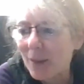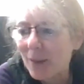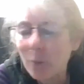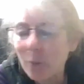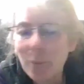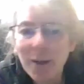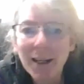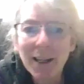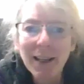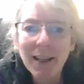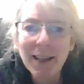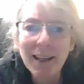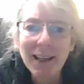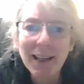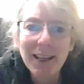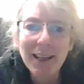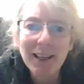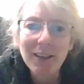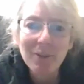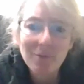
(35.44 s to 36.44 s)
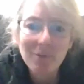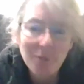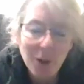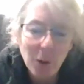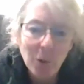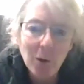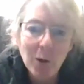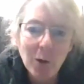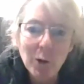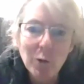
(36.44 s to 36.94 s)
When the
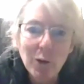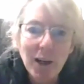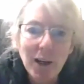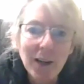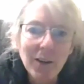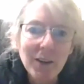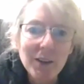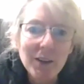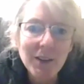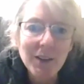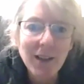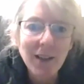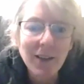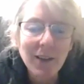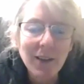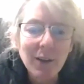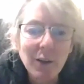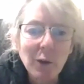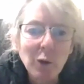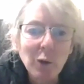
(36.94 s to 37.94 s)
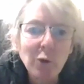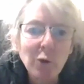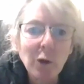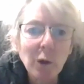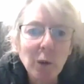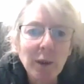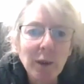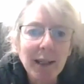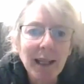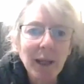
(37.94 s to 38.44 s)
coronavirus started
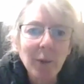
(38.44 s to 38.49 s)
unfolding,